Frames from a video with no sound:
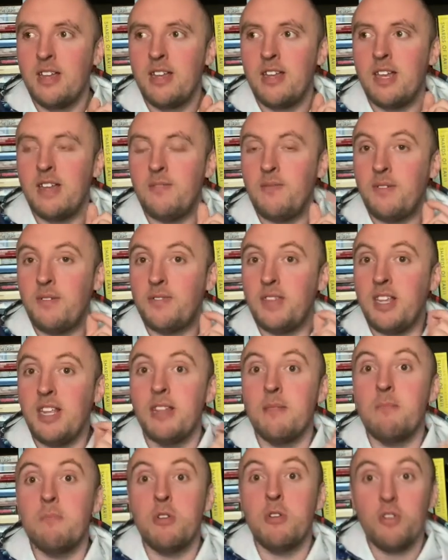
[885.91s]
if you've seen
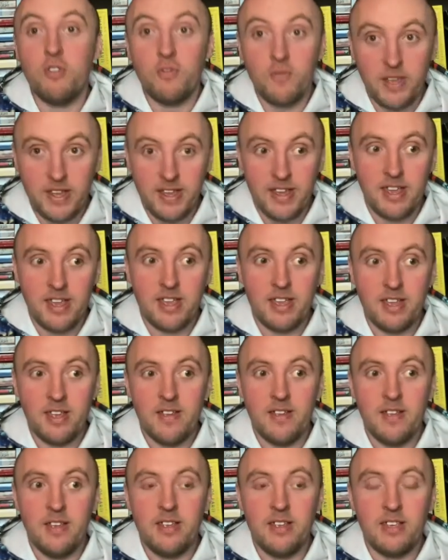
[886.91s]
the movie,
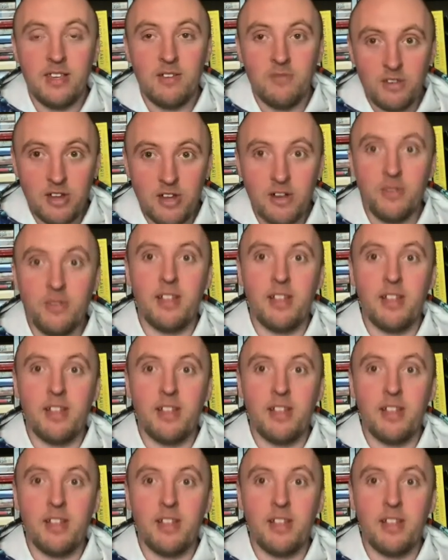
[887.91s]
you know